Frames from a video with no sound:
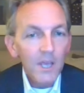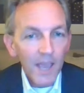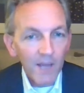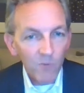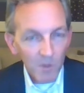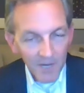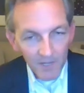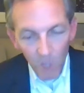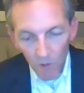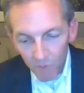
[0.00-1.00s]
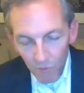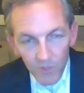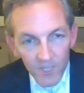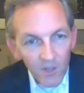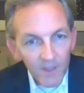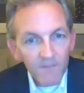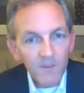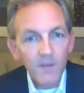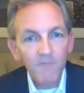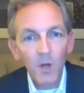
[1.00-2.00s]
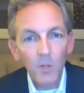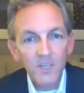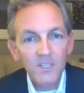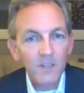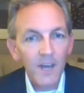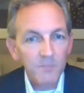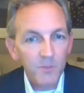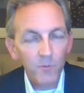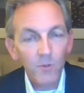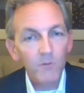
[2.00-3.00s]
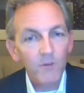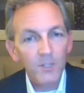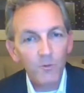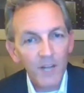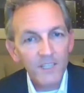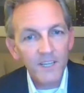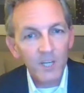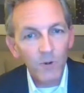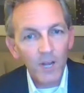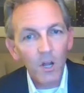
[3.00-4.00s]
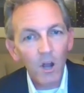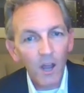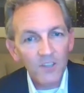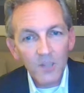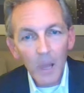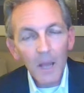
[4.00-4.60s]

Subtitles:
And we're going to go through these on the following slides, but they're really around direct and indirect cost,